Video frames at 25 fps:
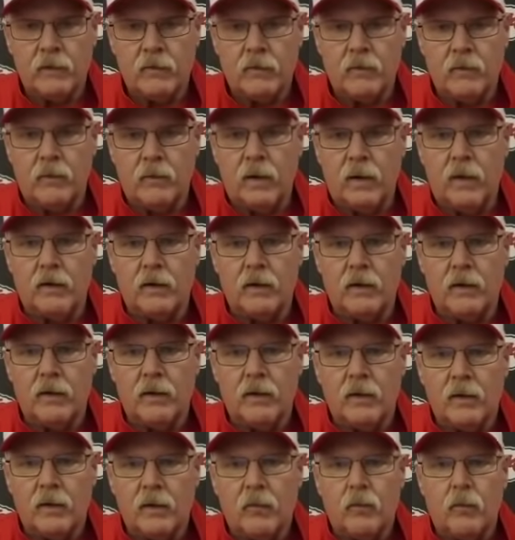Well,
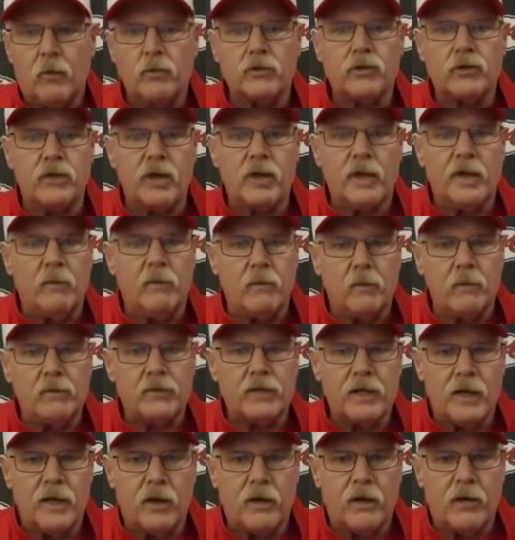we'll see. We'll
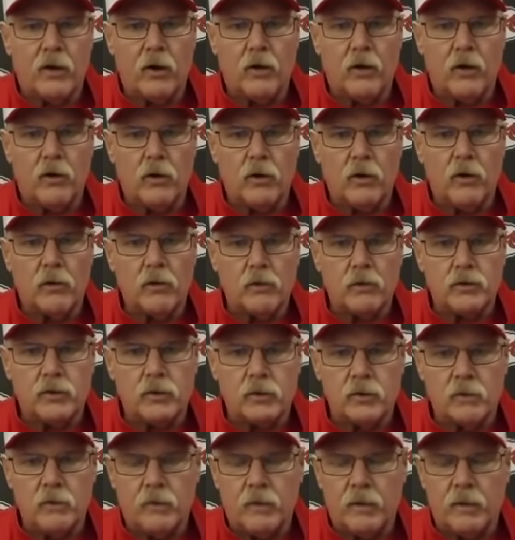see how it all goes.
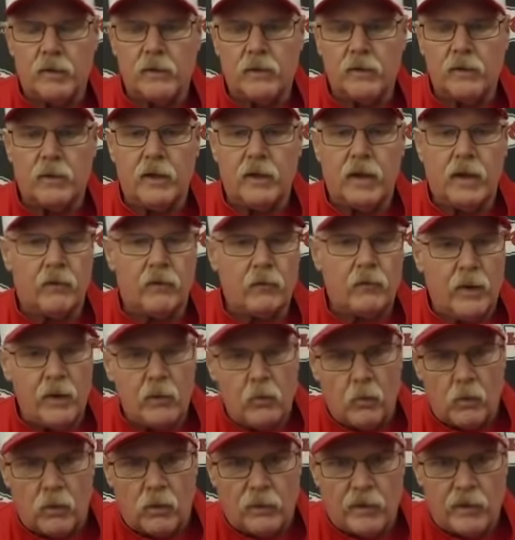But you got a great
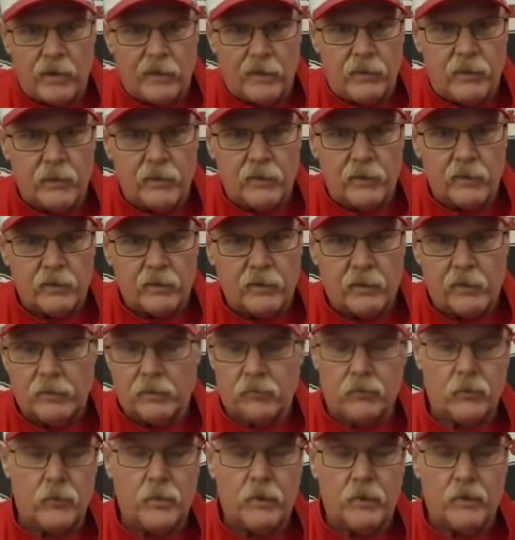work ethic. I mean,
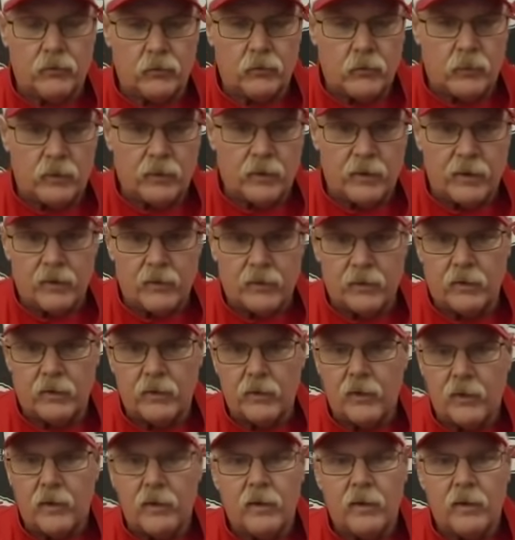tremendous work ethic.